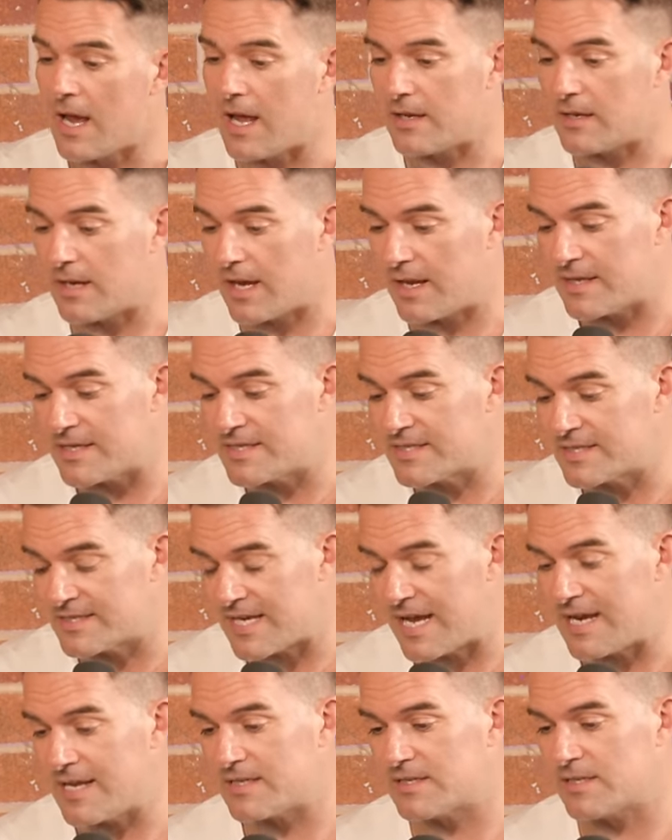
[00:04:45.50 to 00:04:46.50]
And he
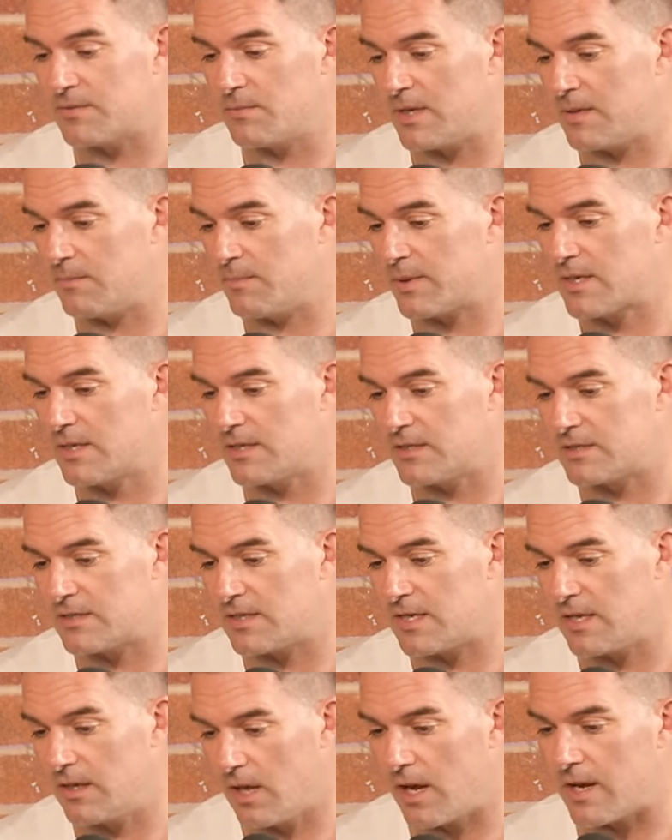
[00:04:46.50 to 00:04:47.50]
said it to me because
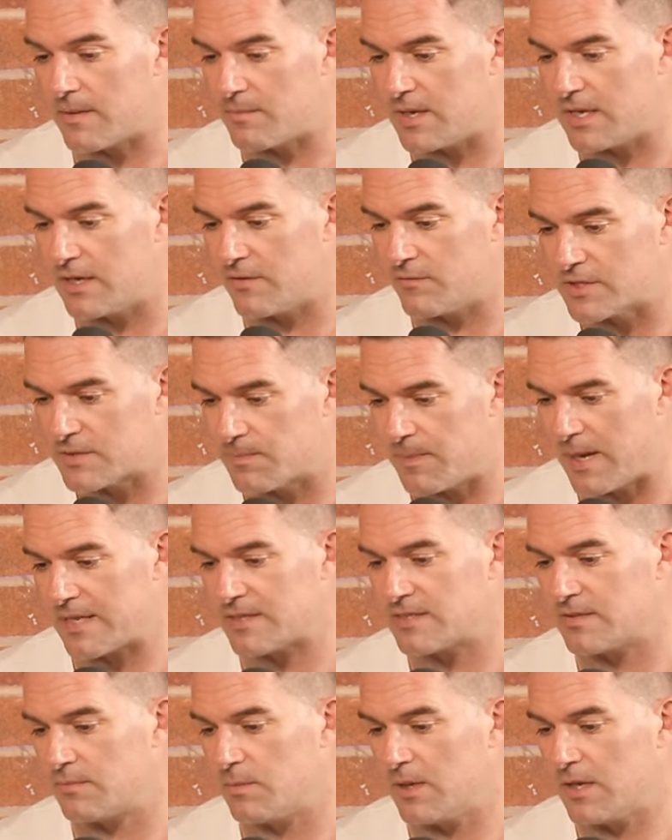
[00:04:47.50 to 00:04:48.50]
he liked me and he
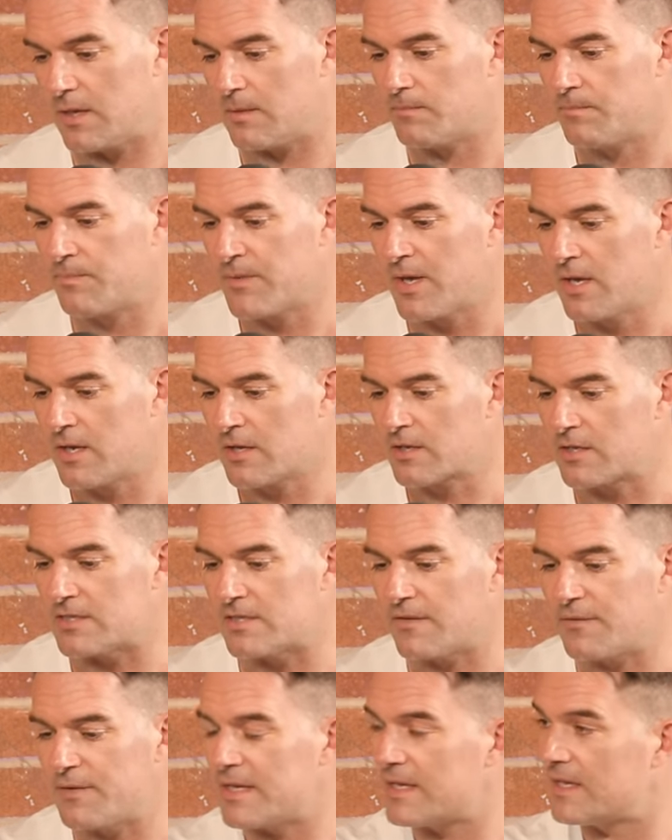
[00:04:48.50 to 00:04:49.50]
respected me.
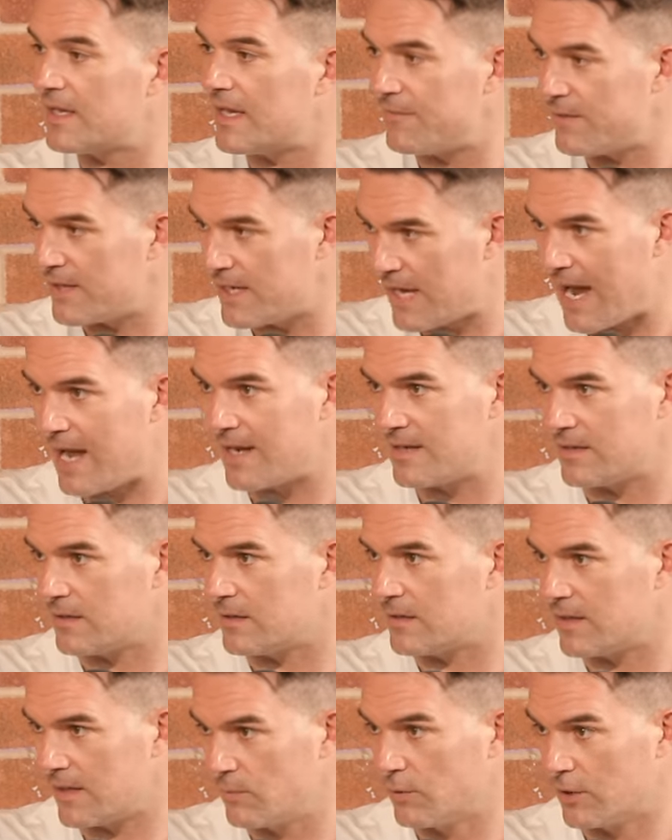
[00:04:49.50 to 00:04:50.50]
Because if he
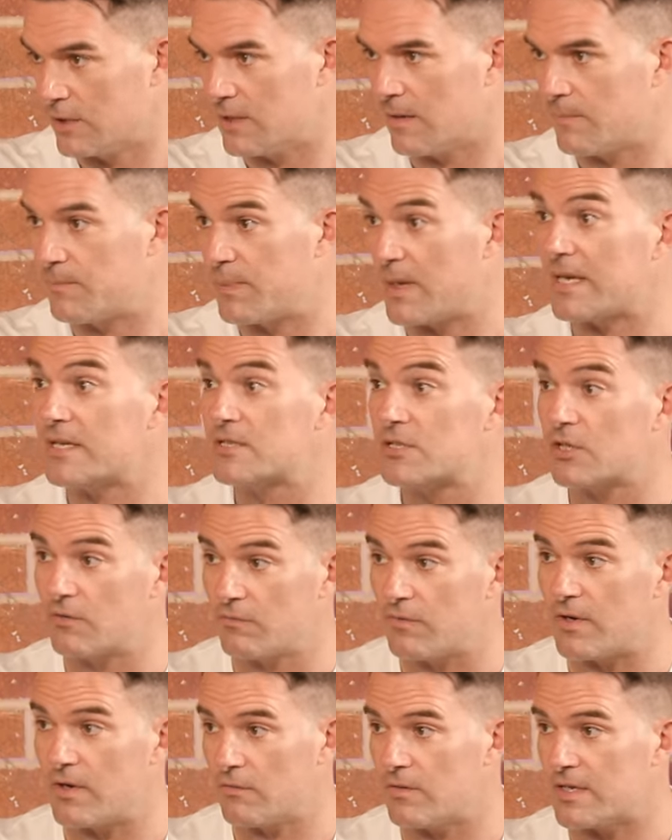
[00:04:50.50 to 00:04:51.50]
hadn't, he wouldn't have. But he took
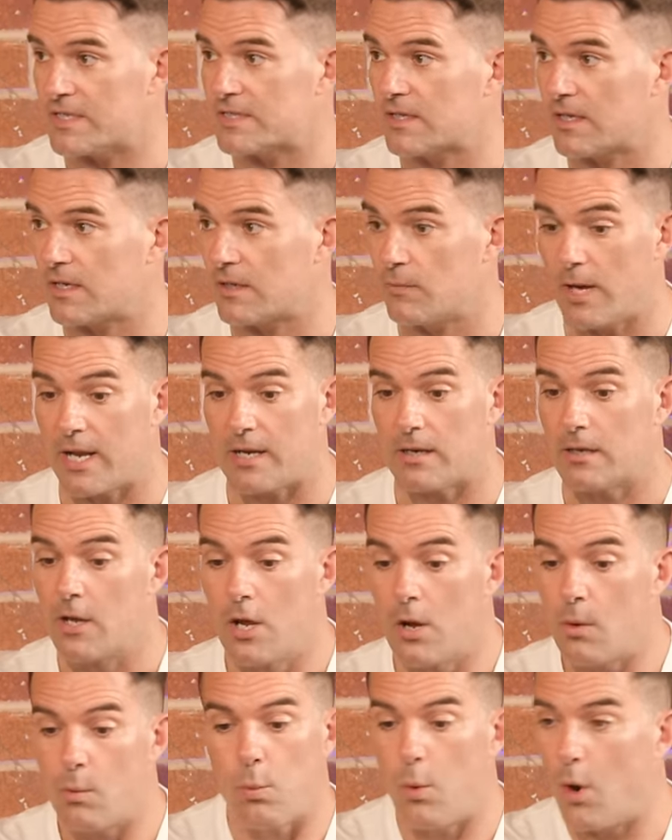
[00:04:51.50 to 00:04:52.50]
a real risk and he went,
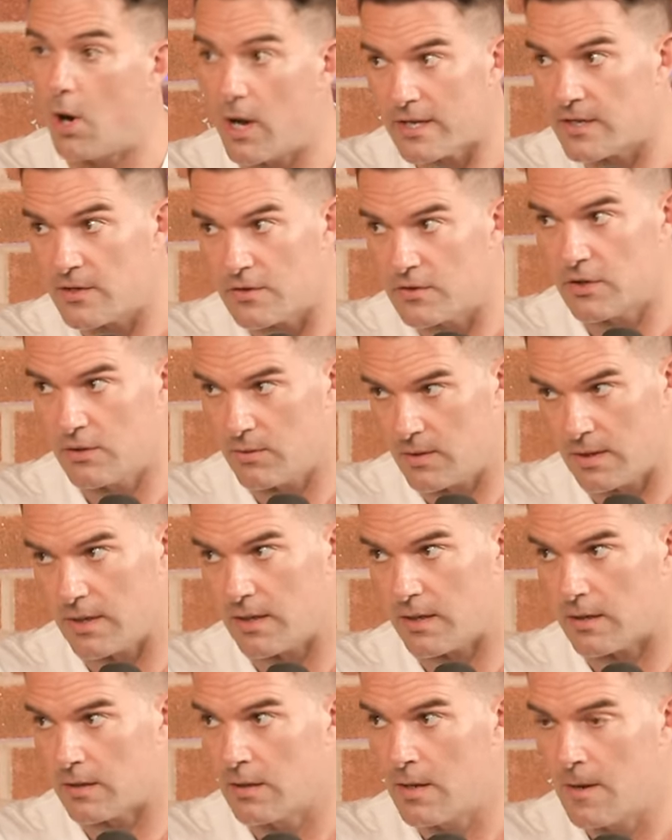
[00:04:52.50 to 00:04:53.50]
why are you doing it?